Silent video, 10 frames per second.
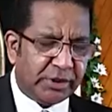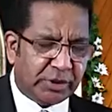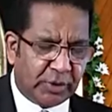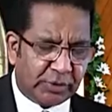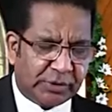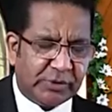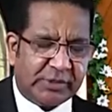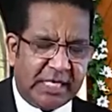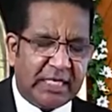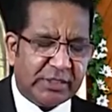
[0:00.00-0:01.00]
chose to
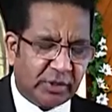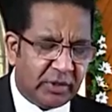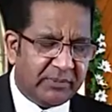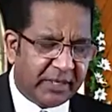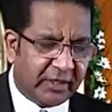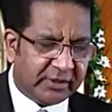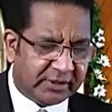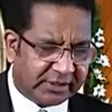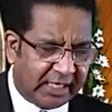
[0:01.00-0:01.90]
send his only begotten